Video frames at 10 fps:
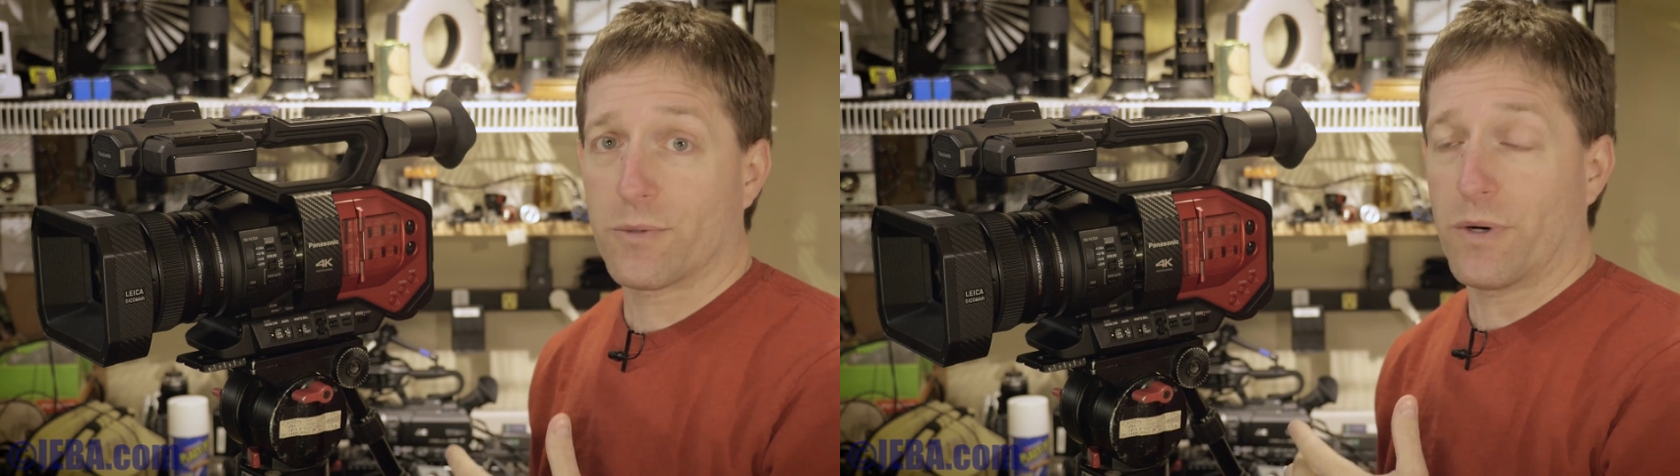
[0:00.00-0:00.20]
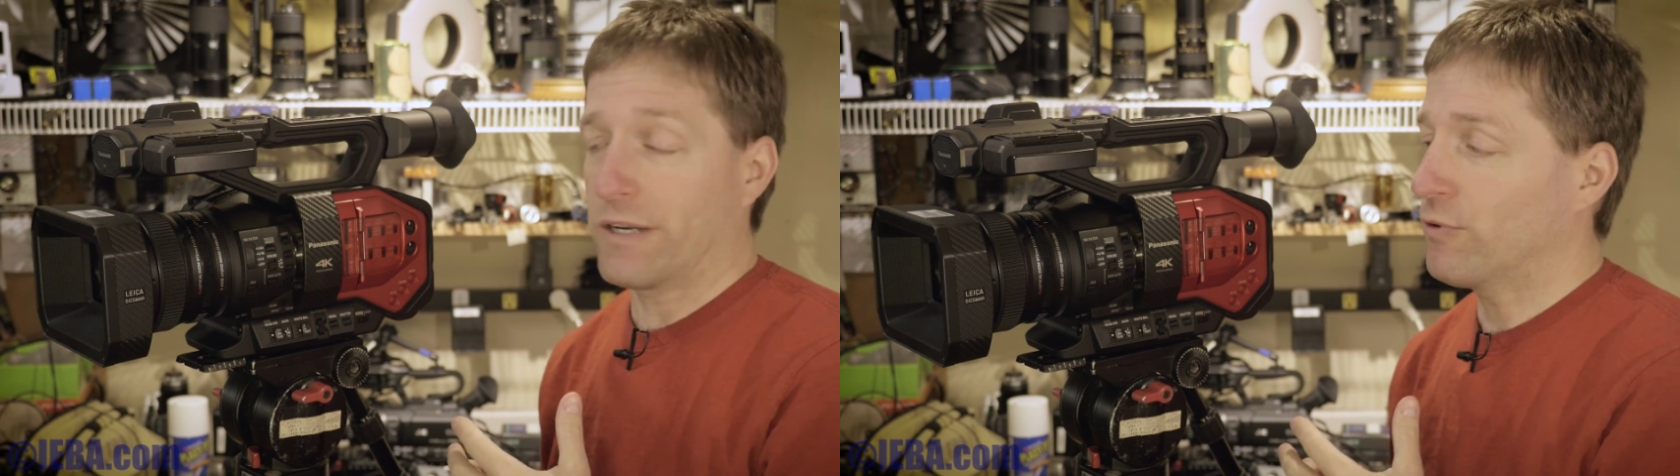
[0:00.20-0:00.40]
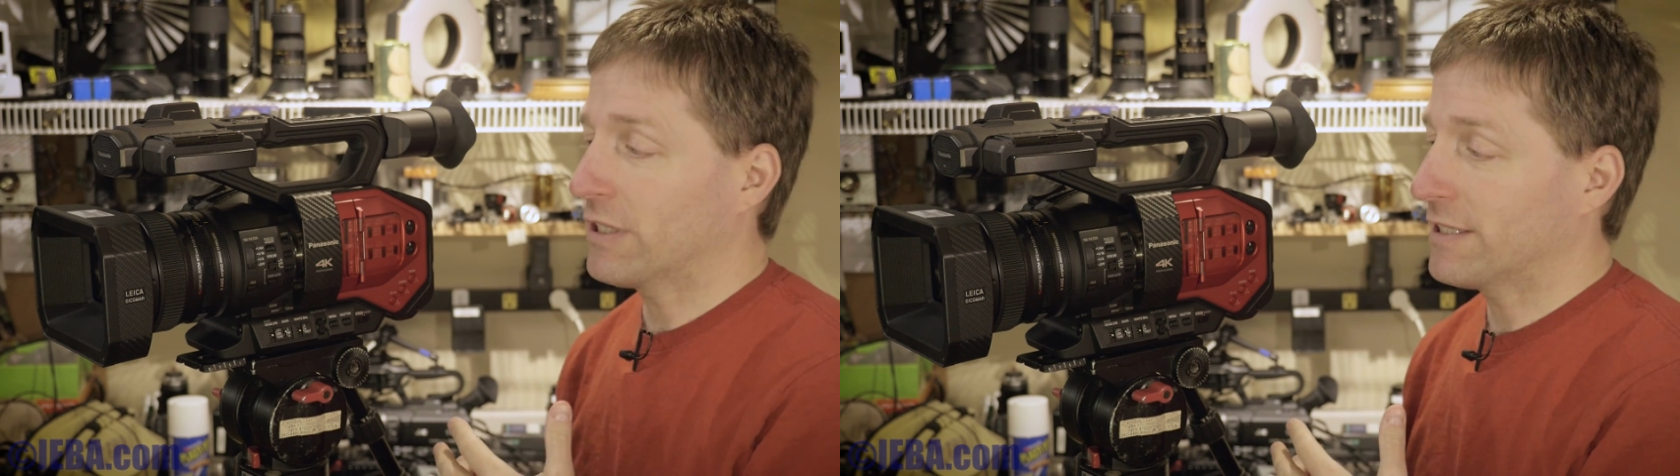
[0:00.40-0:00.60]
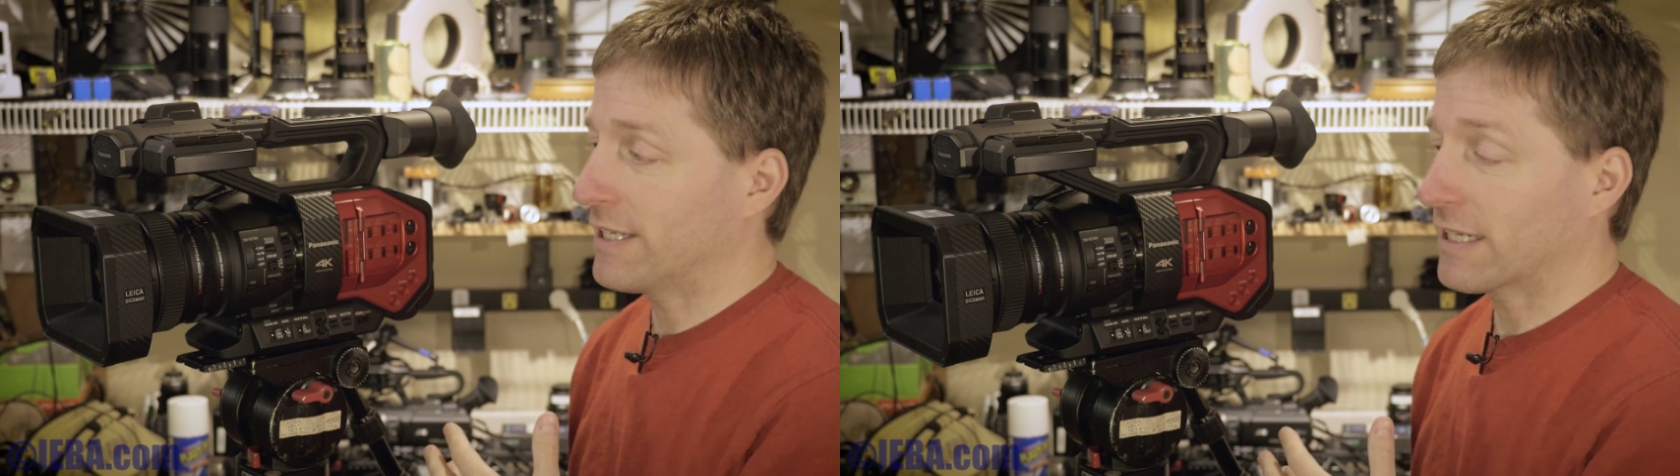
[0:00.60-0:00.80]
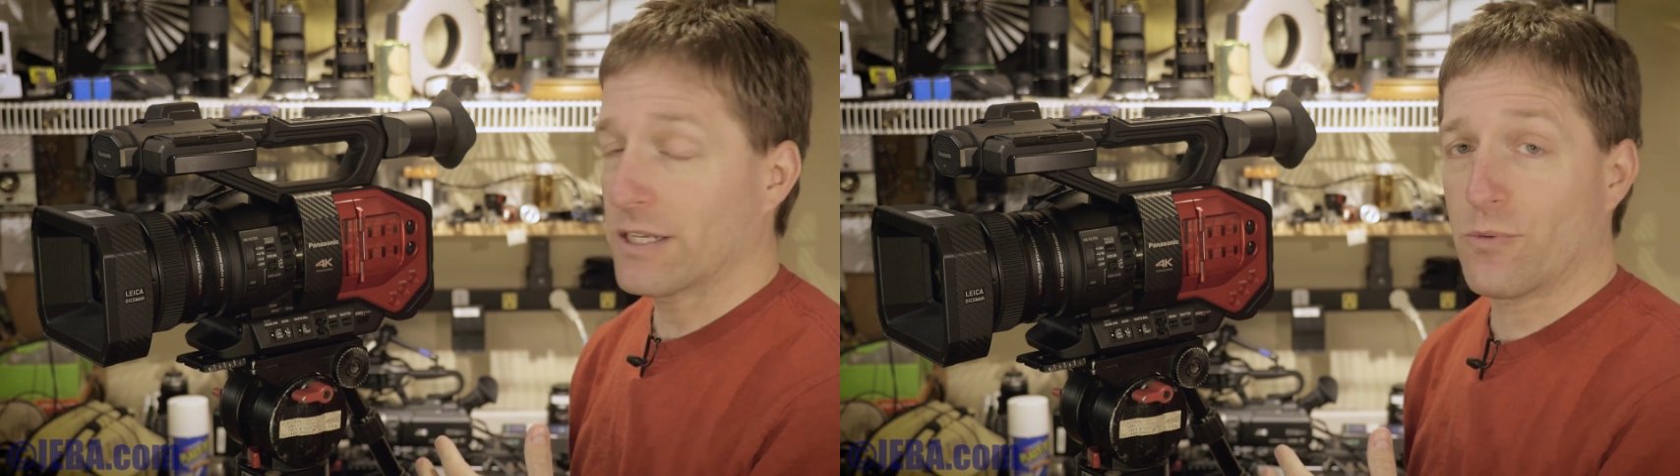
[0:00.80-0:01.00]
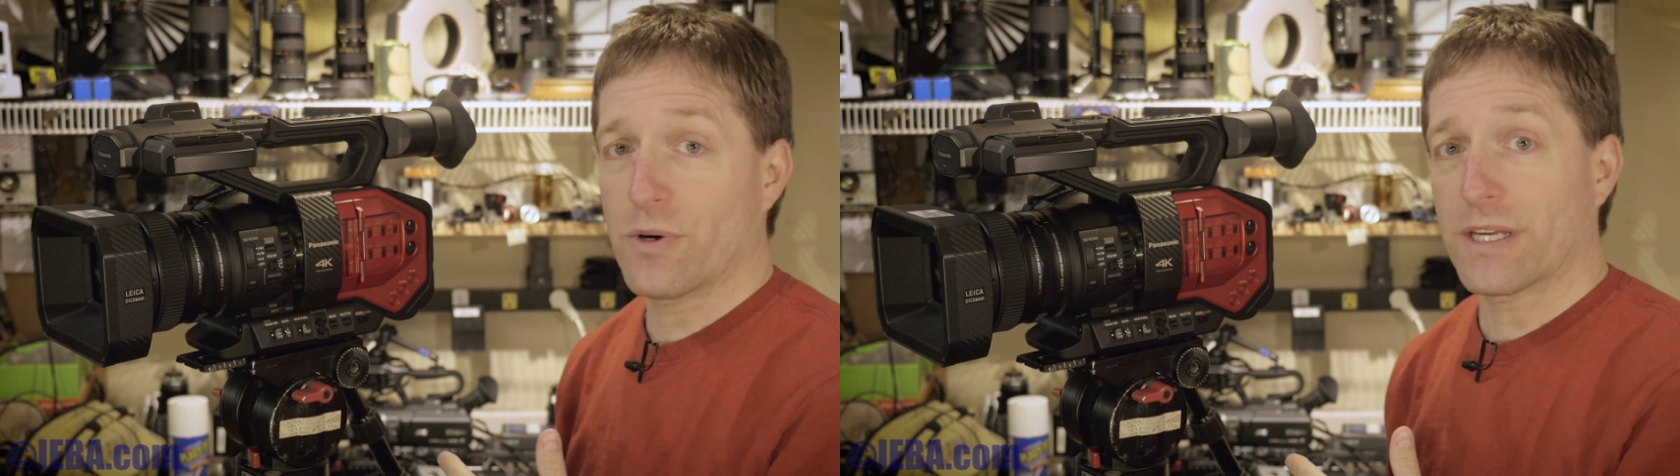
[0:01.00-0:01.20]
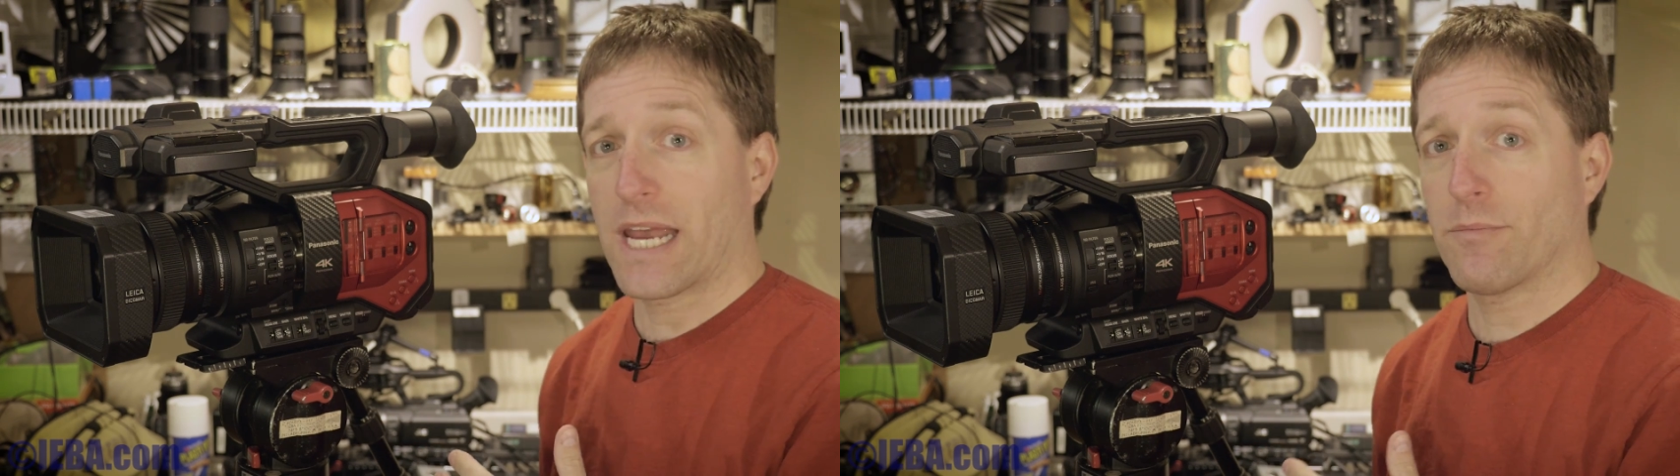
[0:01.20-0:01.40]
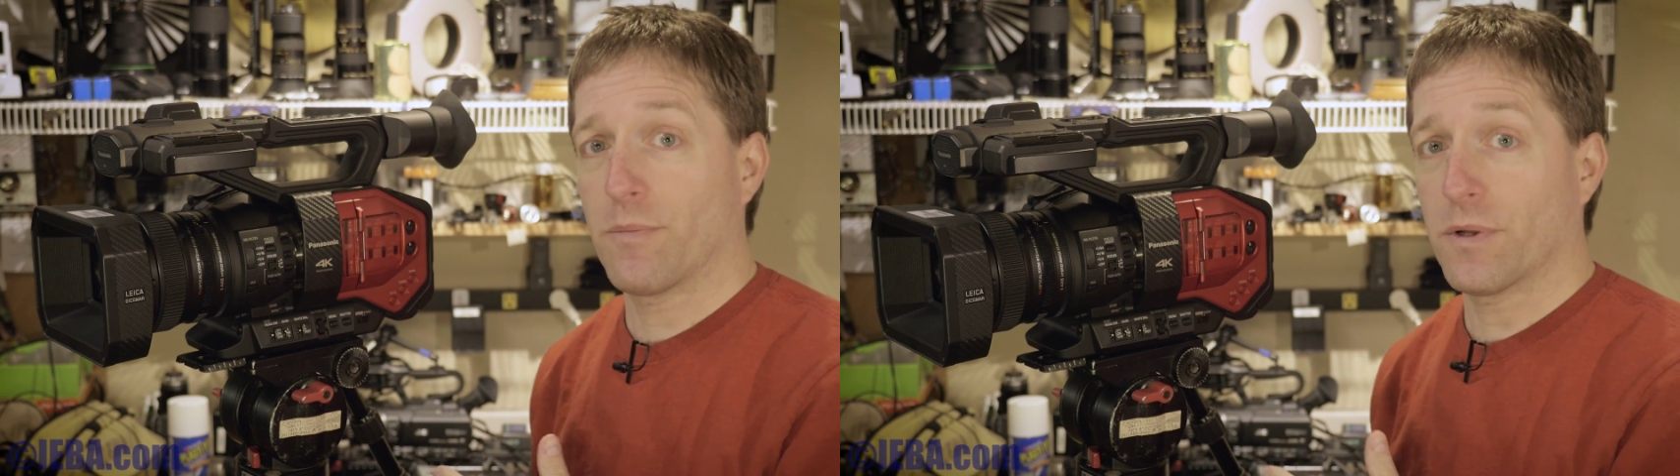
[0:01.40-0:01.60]
But realistically, with the
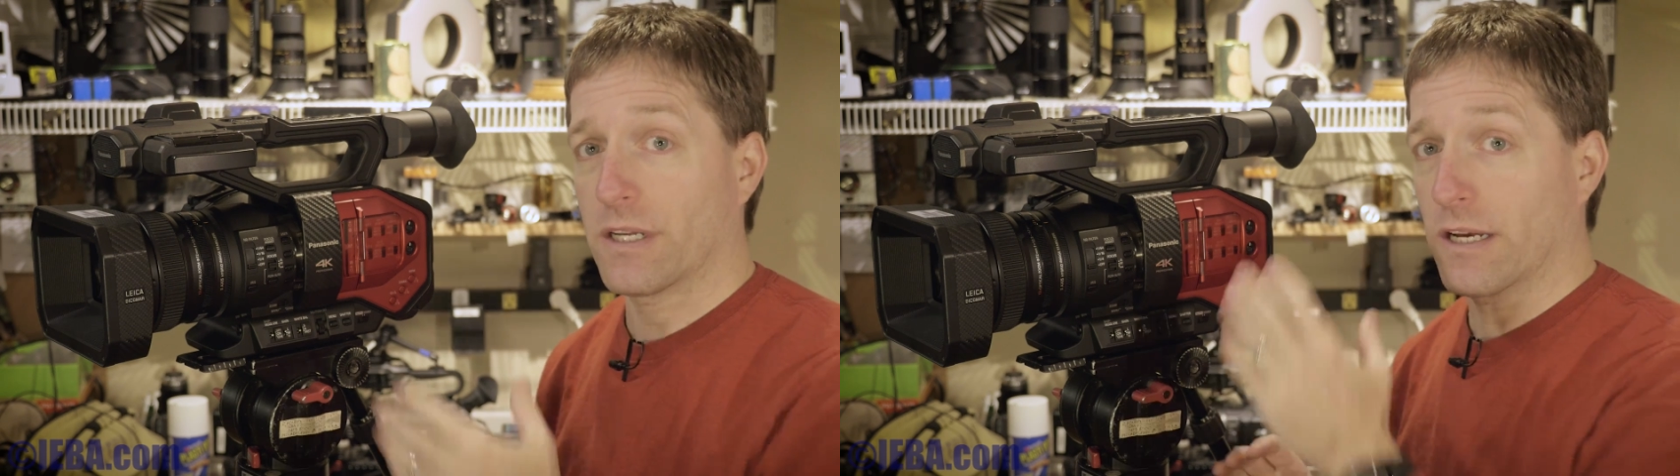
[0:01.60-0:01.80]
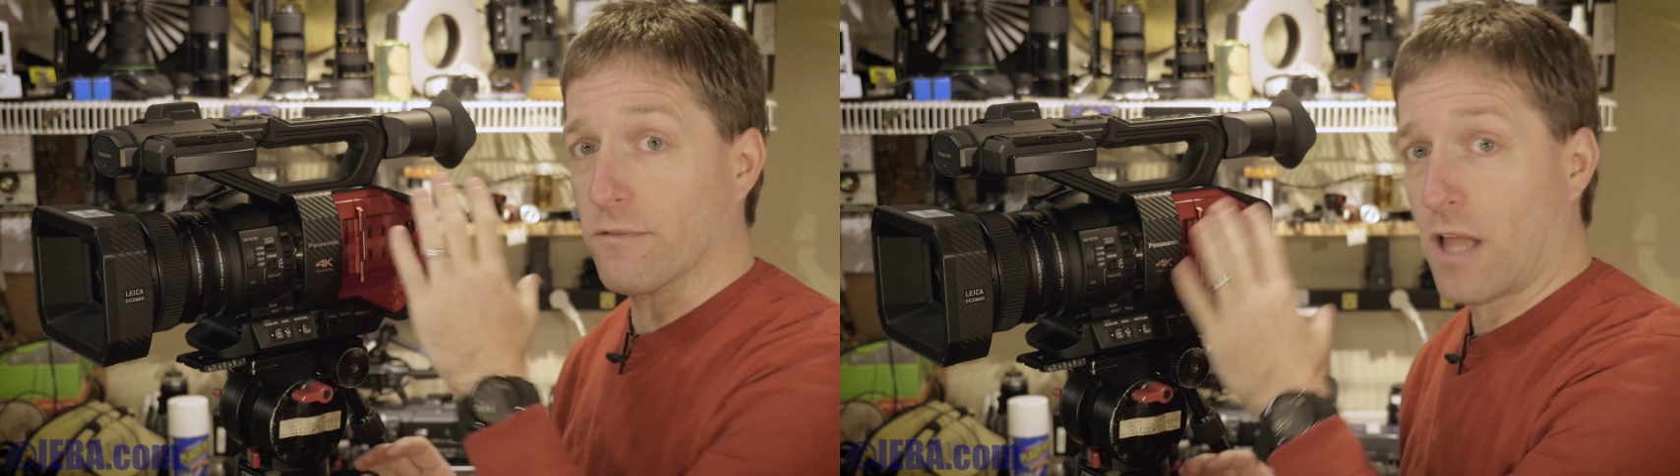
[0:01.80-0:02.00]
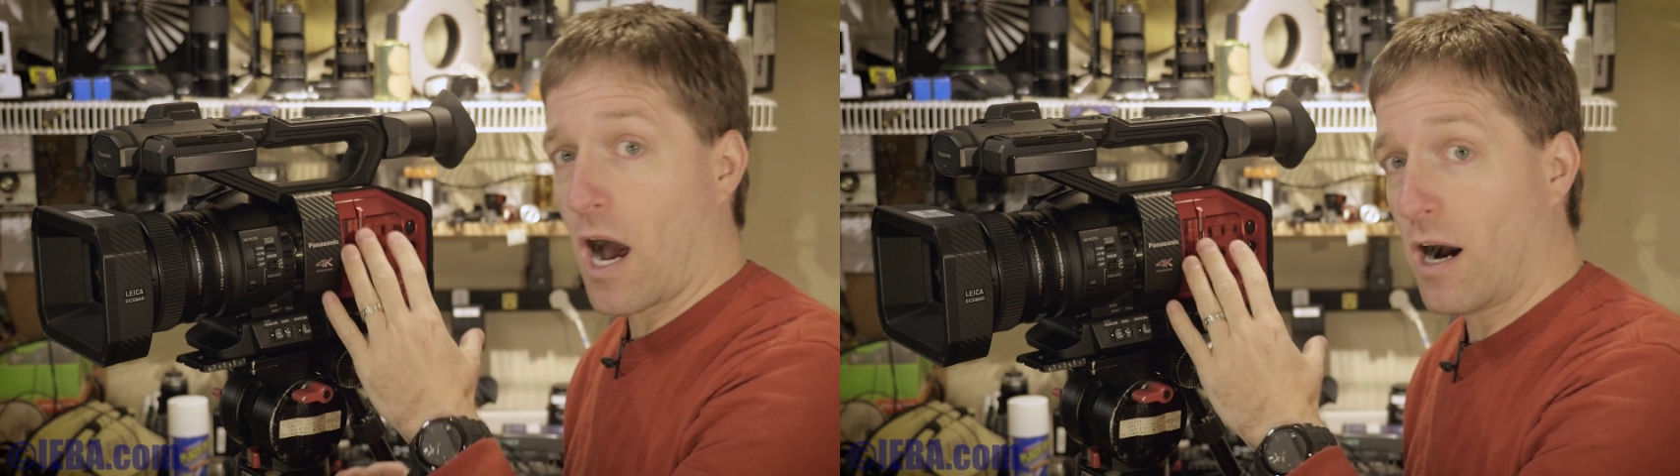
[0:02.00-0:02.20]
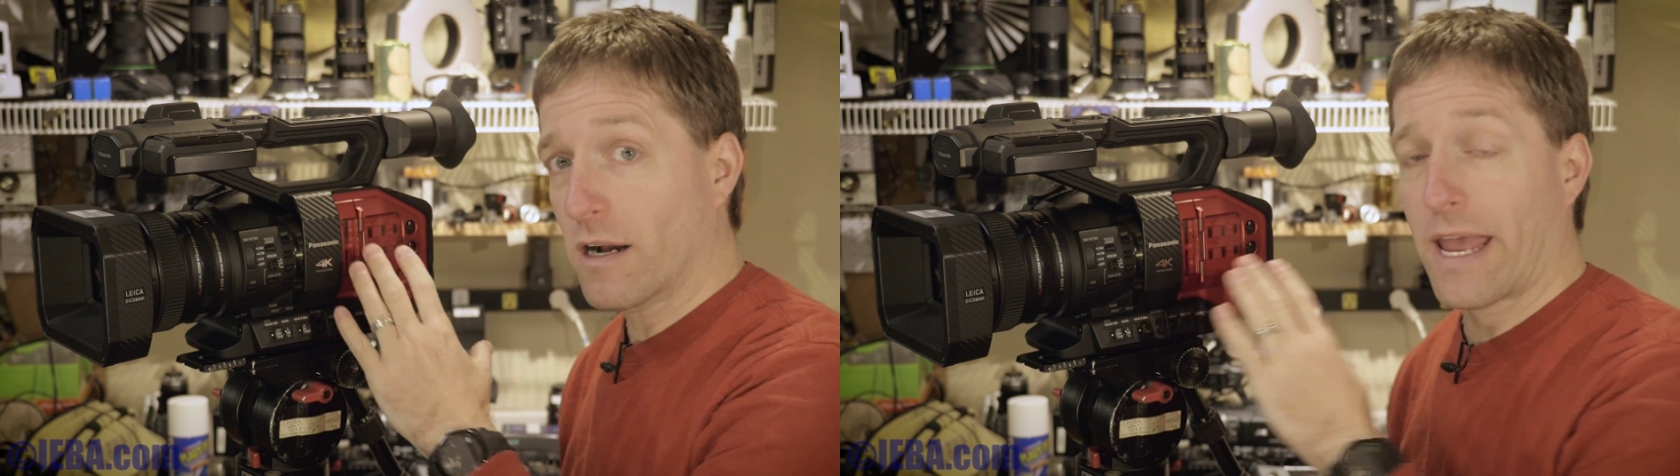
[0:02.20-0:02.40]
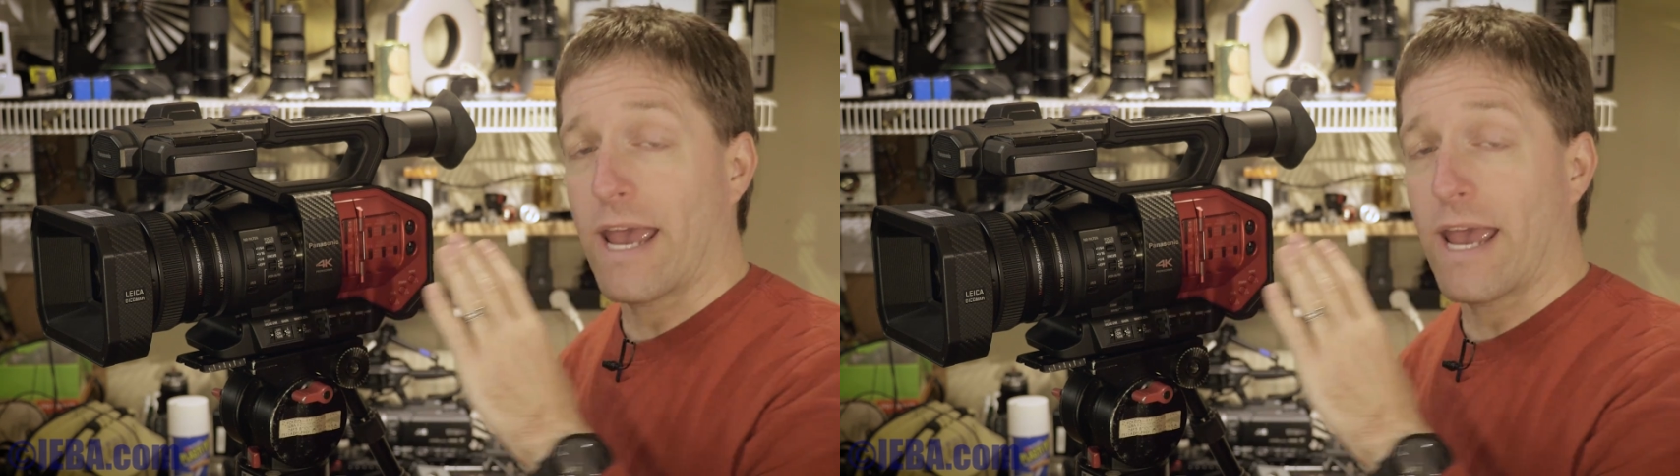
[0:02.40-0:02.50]
capability of log